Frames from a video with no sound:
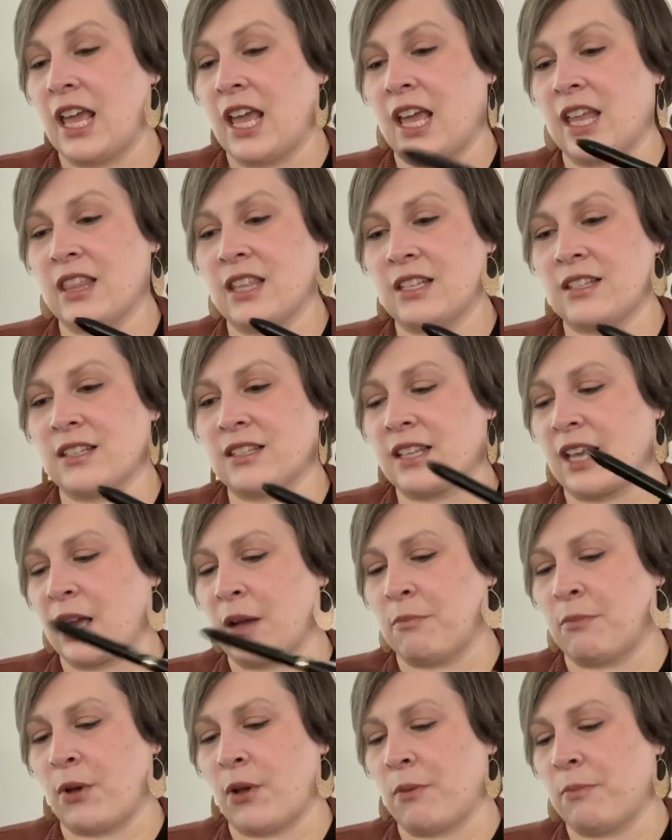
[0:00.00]
and this is like
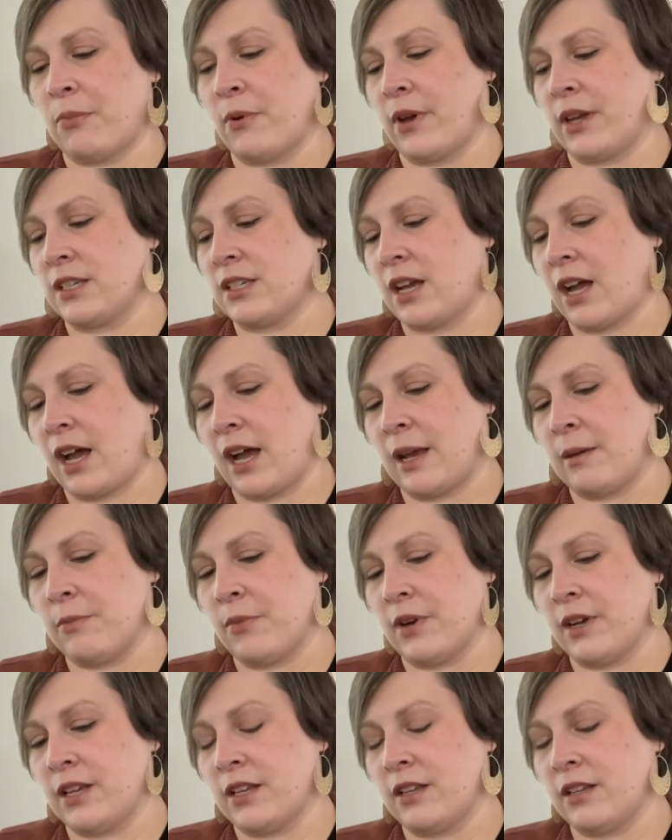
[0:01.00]
a ballpoint
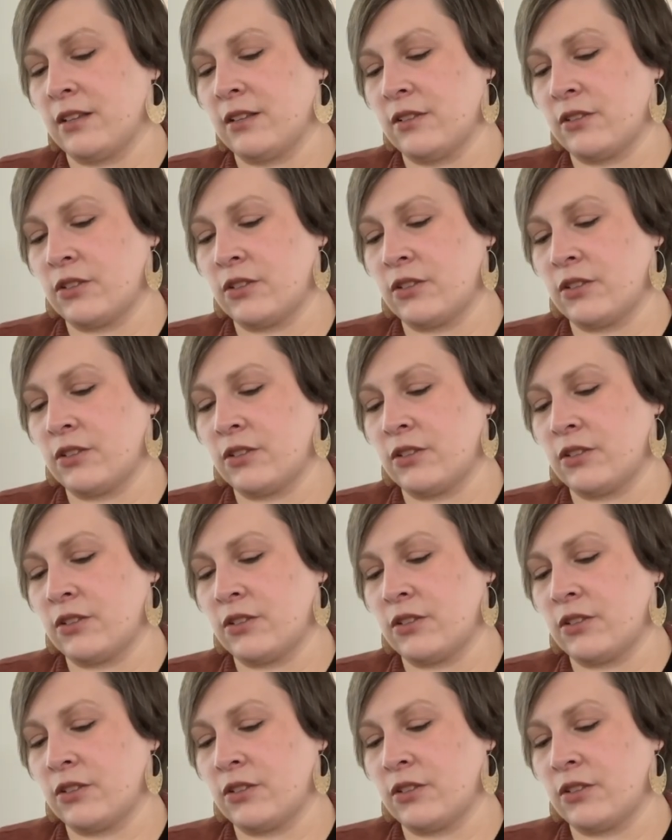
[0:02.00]
hybrid.